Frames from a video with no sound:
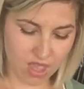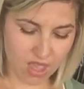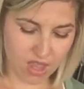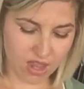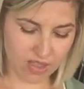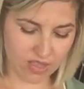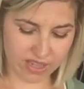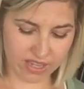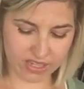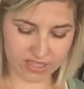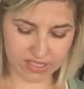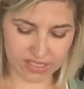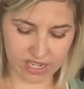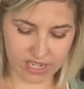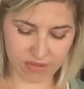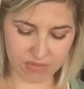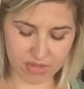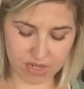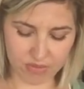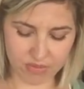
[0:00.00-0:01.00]
And like I said,
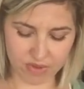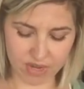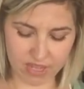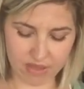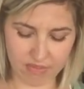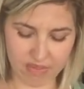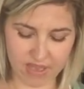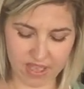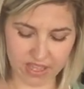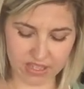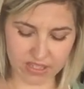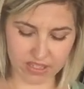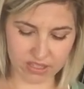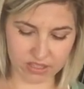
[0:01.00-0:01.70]
I'm gonna bring it back to the